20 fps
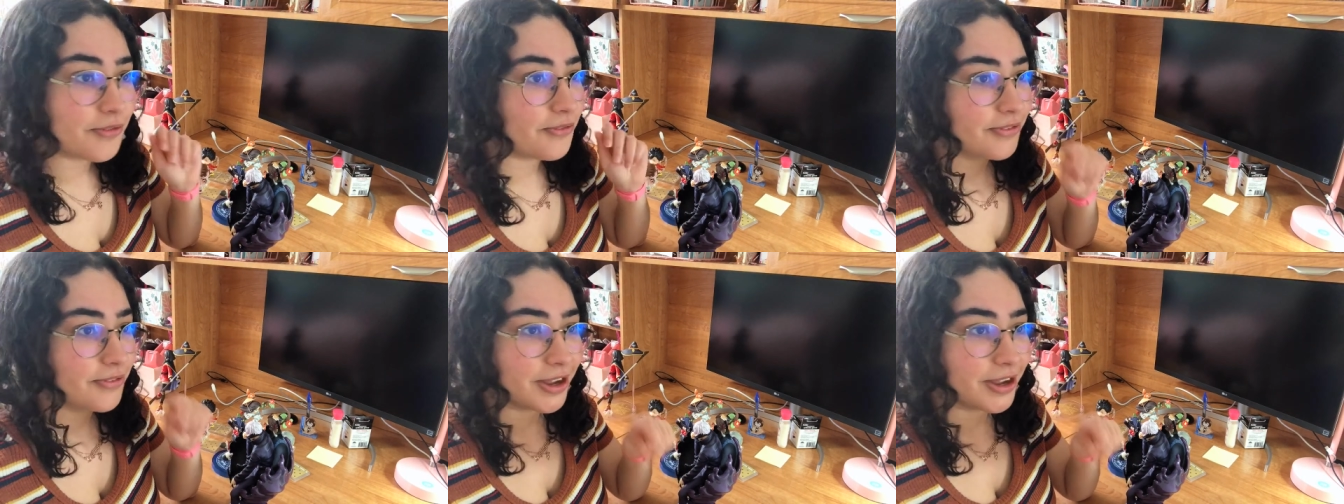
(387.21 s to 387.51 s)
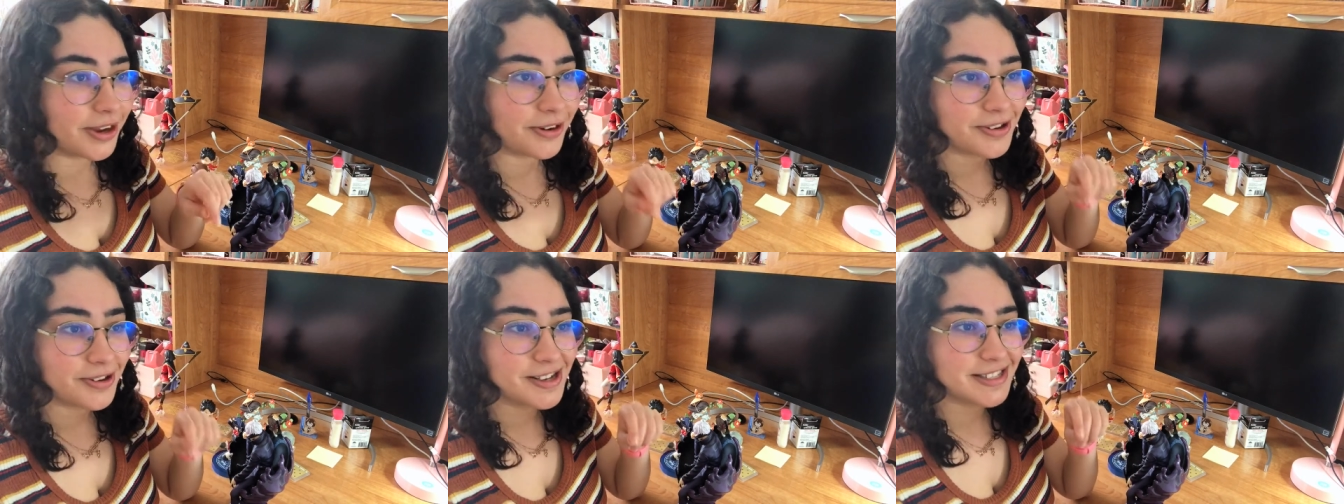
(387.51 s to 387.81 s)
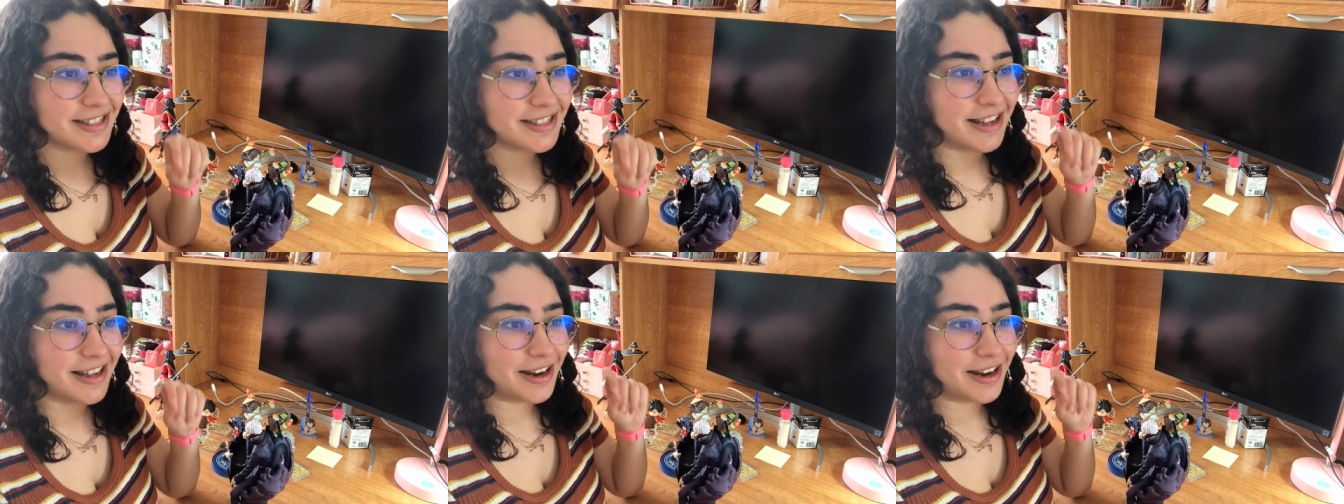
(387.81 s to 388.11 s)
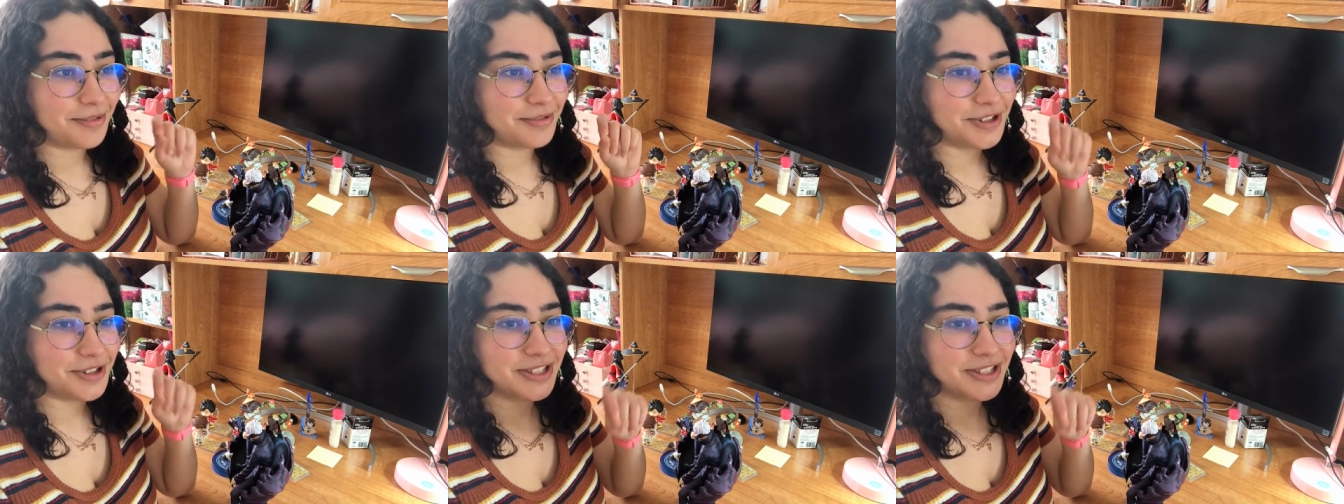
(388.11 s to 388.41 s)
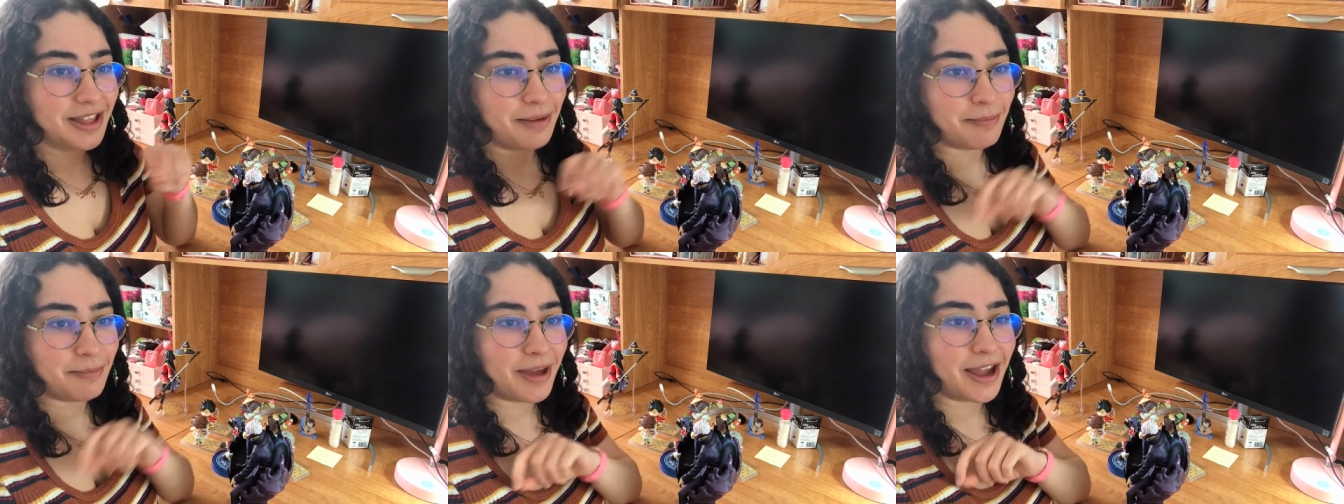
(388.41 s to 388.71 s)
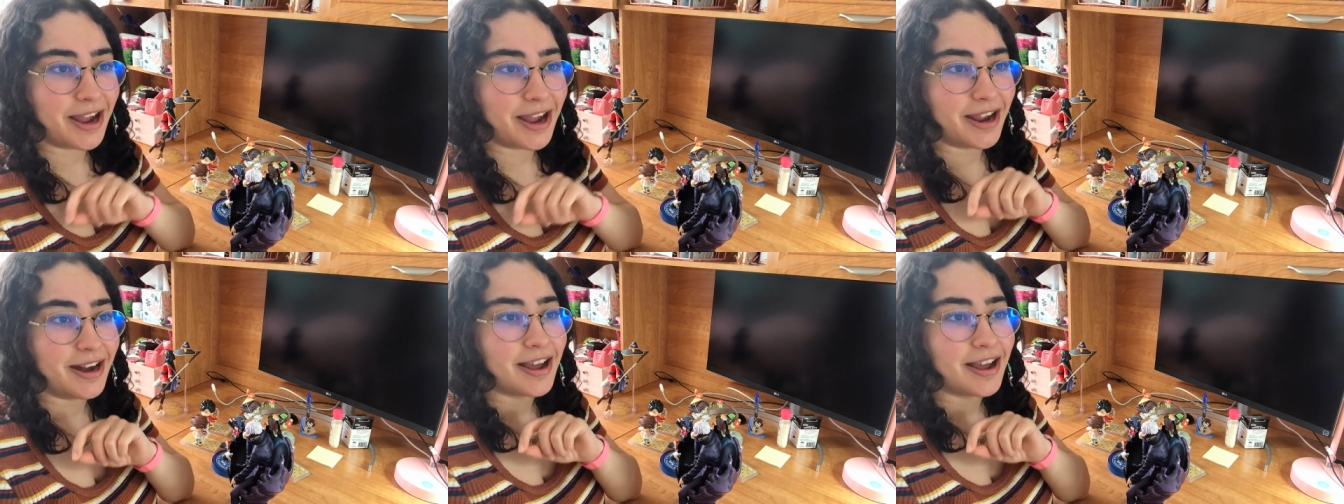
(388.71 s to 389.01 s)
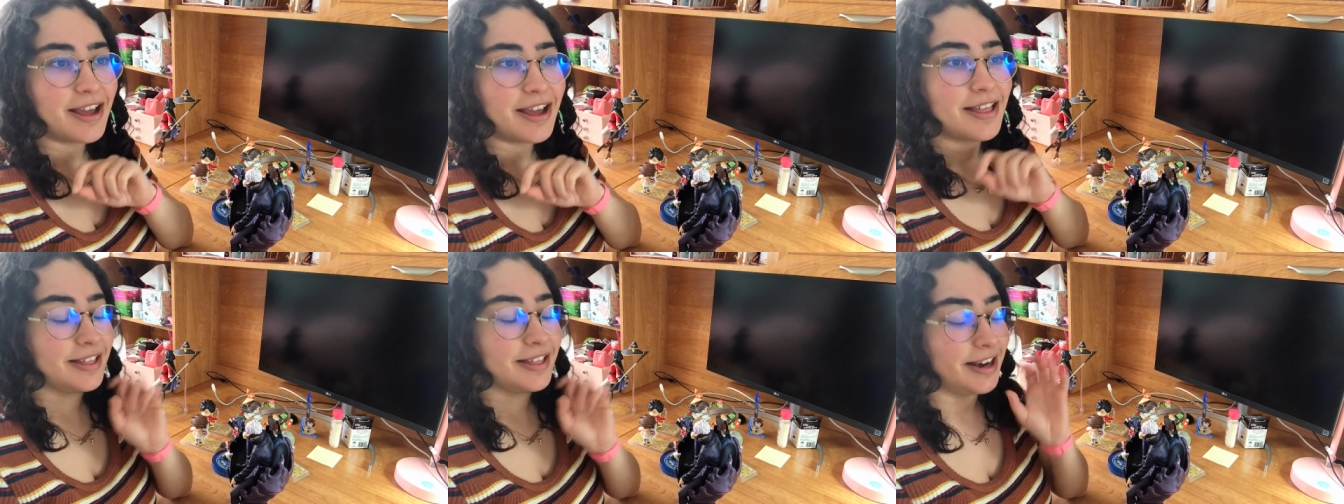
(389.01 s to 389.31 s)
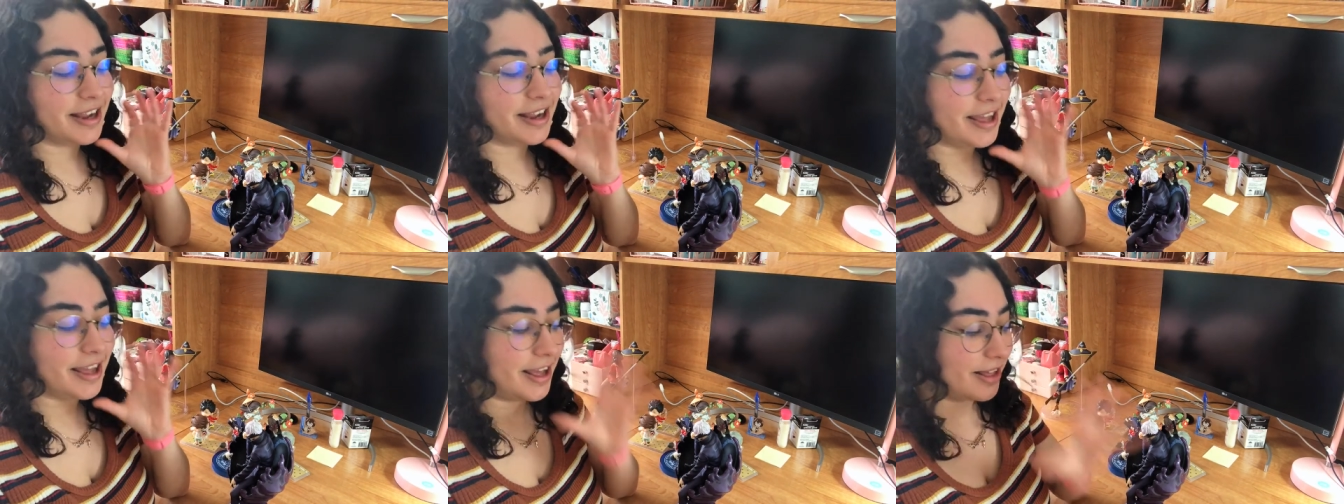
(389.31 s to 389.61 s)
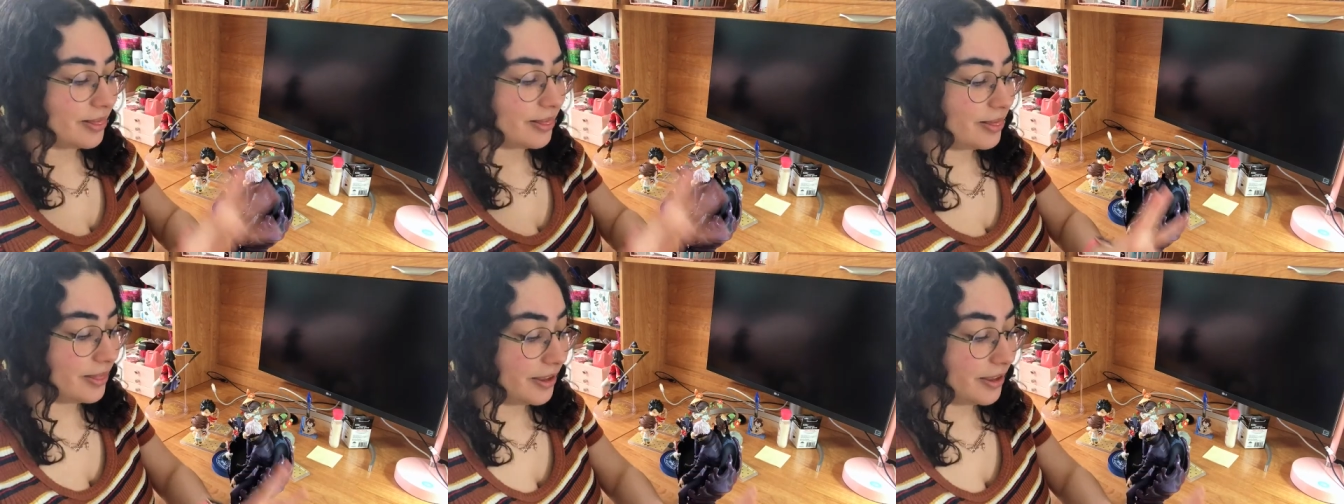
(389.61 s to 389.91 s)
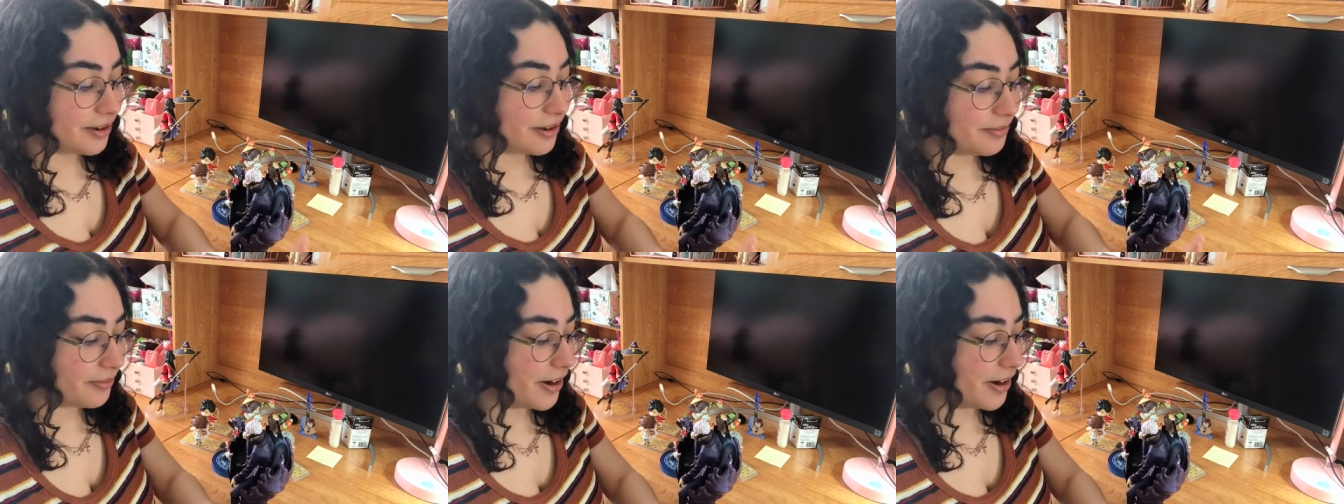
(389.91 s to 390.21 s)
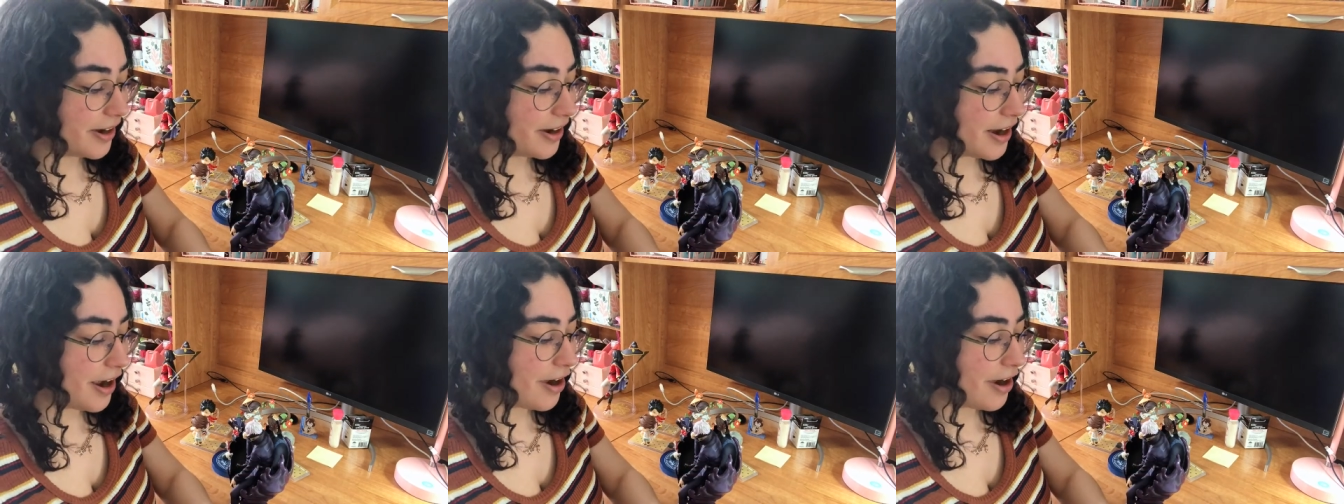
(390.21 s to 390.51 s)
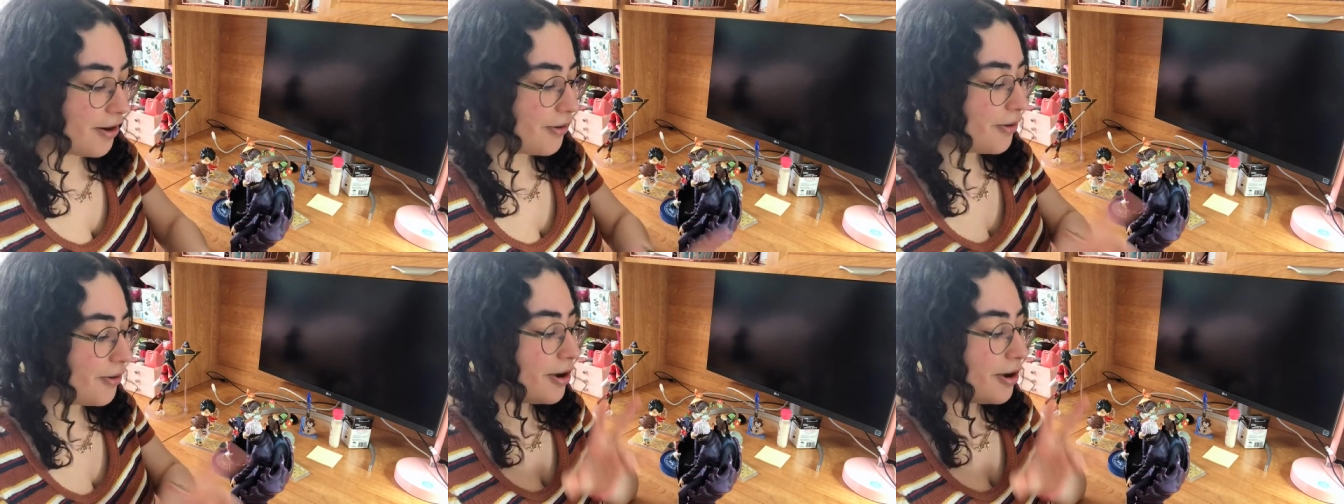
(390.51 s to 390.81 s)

figures that I wish they made that I can't think of right now.